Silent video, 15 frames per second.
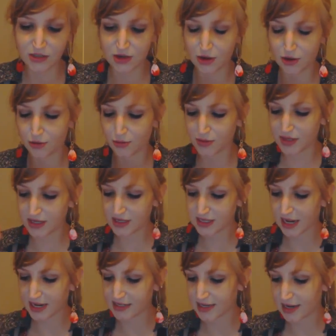So
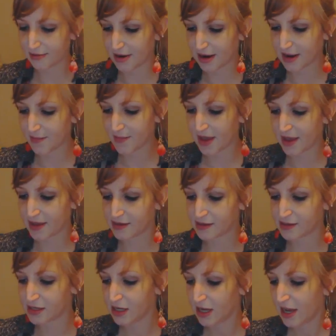these guys I
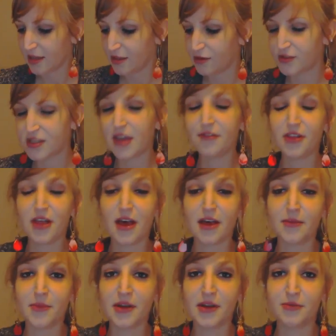recommend. You save a
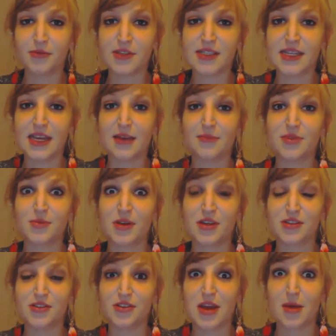lot of money with stamps
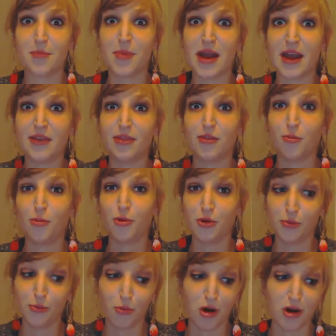because you're not buying the
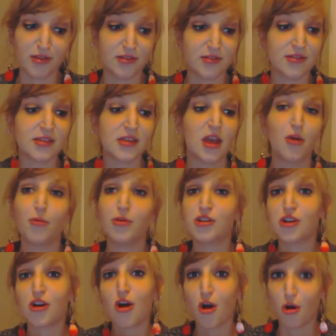wooden ones,
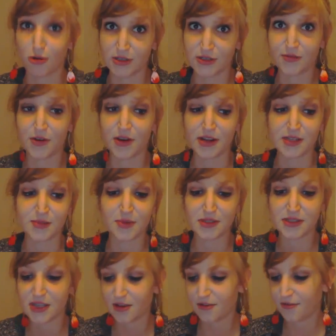which are always very
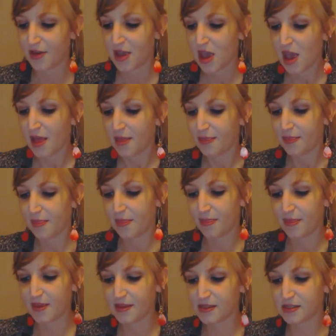expensive.
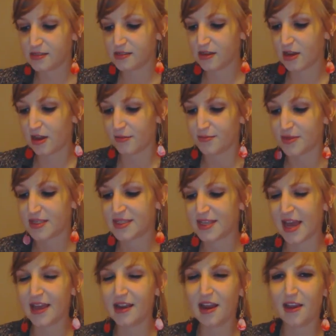This
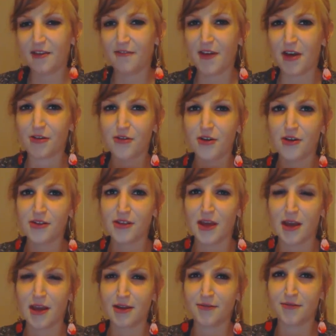set I found
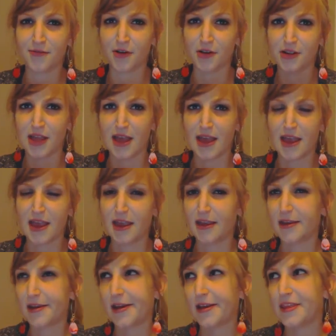online for
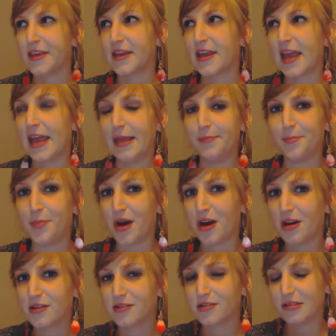like, I think
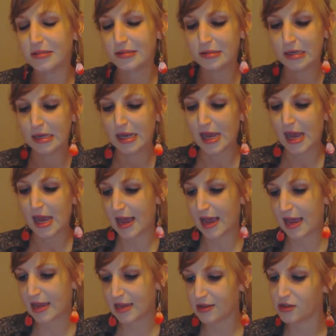$8.
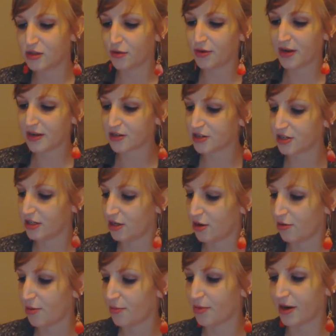I don't actually
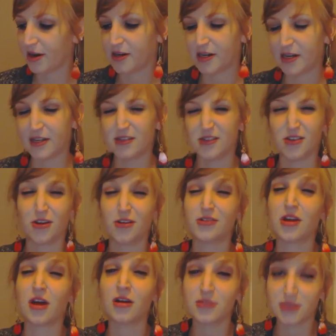know what brand it is. There
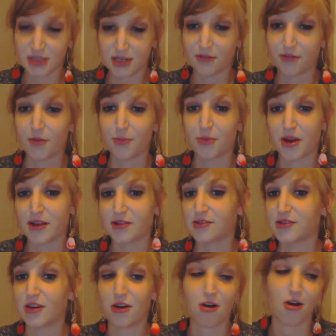are tons of different
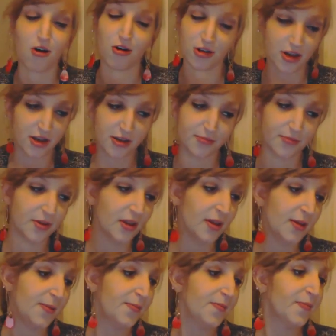brands that are all good.
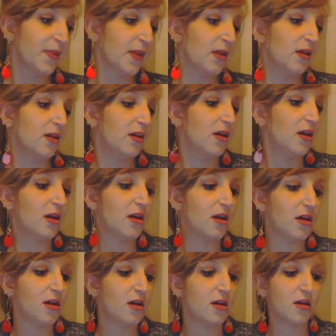
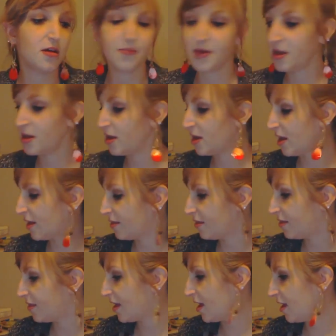
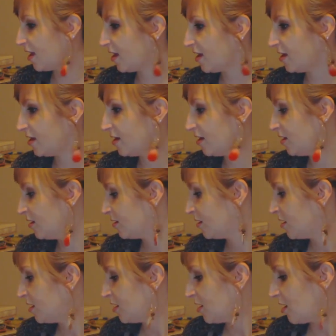And then
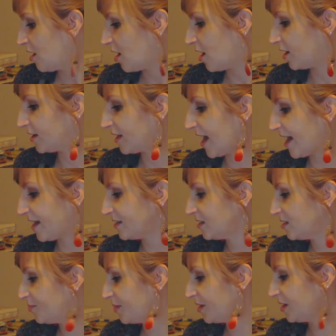
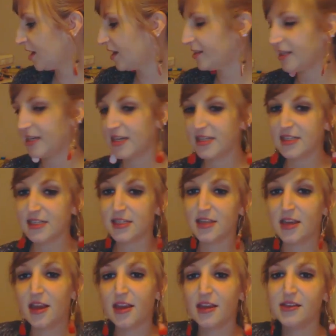last but not
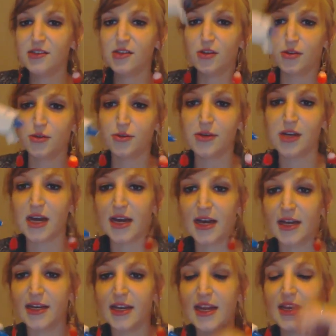least is a glue
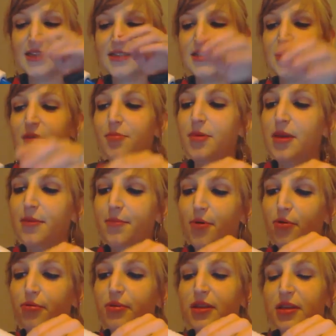gun. And some
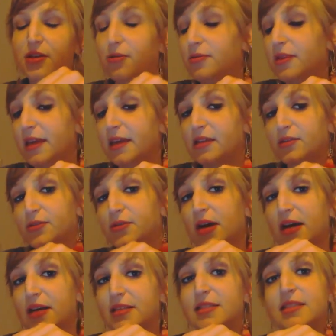people really don't like glue
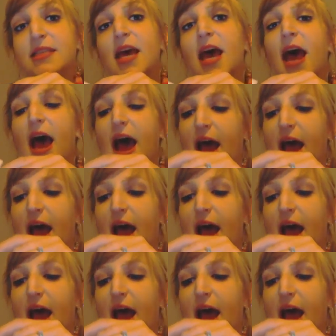guns.